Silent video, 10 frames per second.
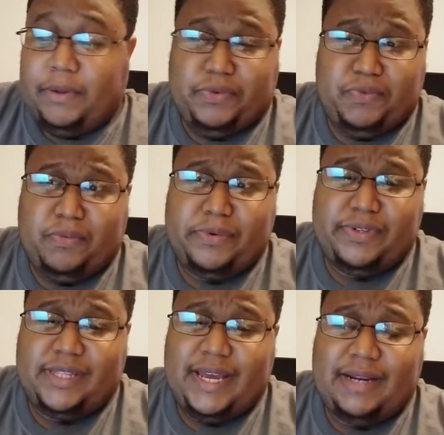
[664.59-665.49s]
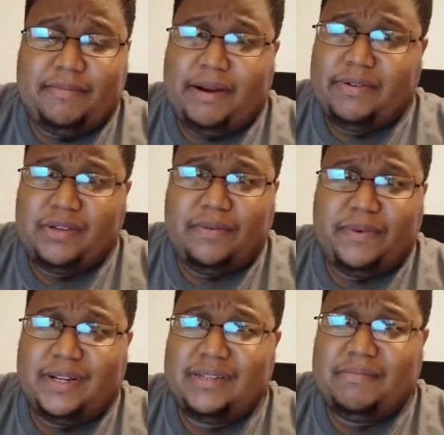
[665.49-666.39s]
There was rumors that Microsoft
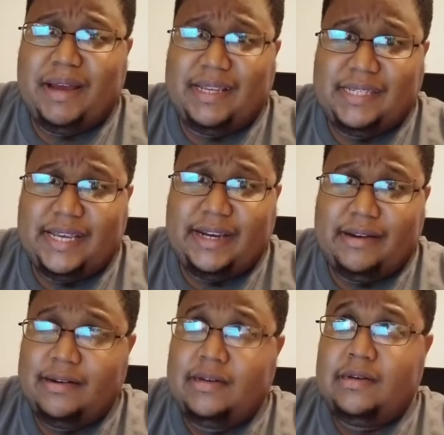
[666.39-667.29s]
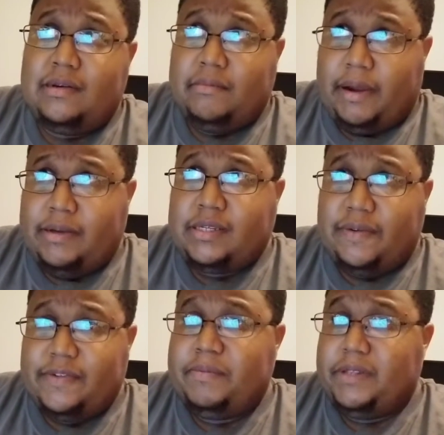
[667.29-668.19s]
wanted to buy Sega.
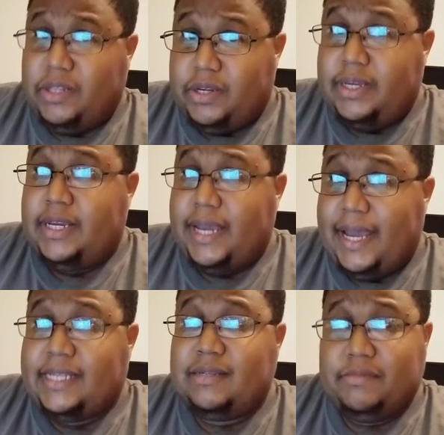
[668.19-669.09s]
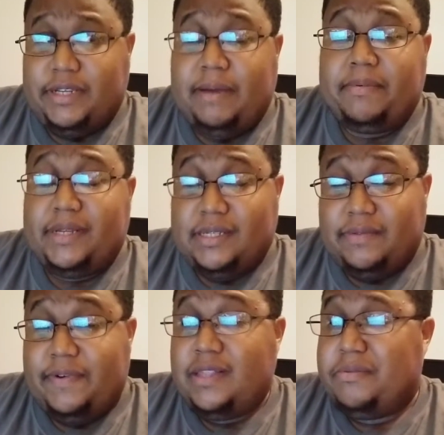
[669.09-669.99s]
Microsoft has been looking at some Japanese
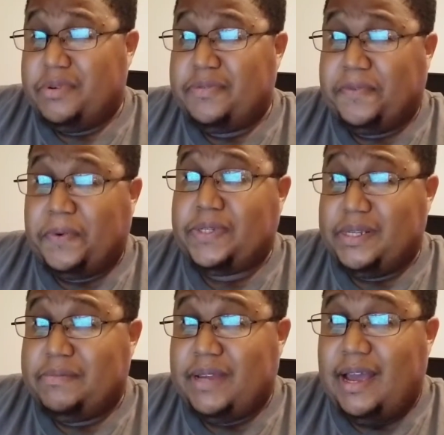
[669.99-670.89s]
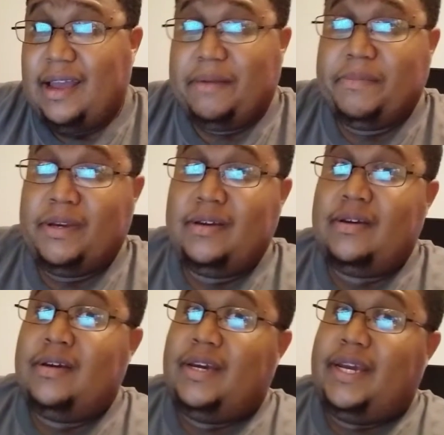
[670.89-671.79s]
developers for some time,
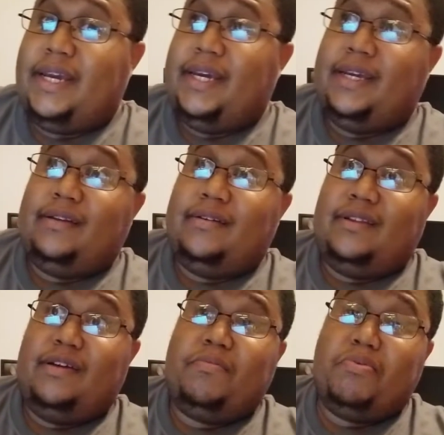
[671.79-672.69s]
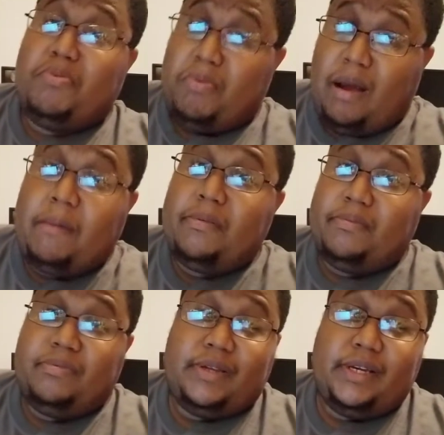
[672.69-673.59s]
and they're
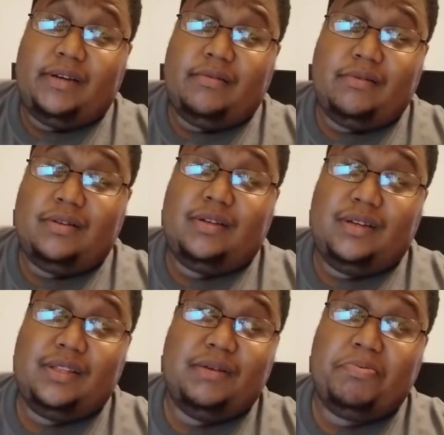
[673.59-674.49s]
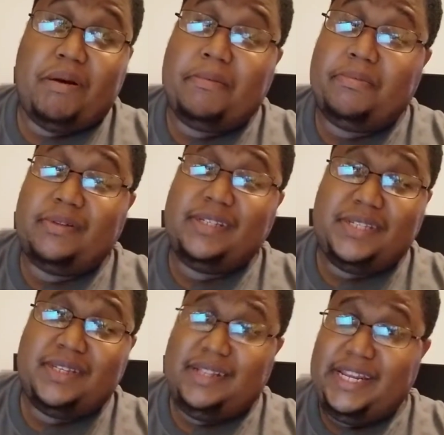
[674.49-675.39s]
probably they're probably
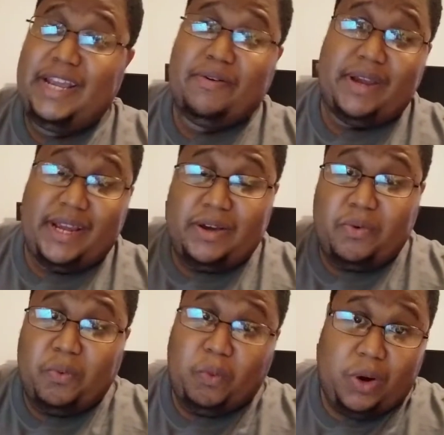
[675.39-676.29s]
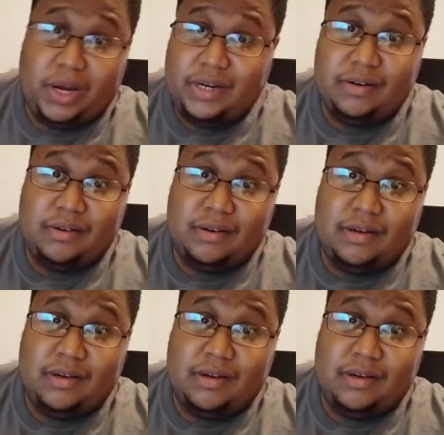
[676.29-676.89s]
sneering one.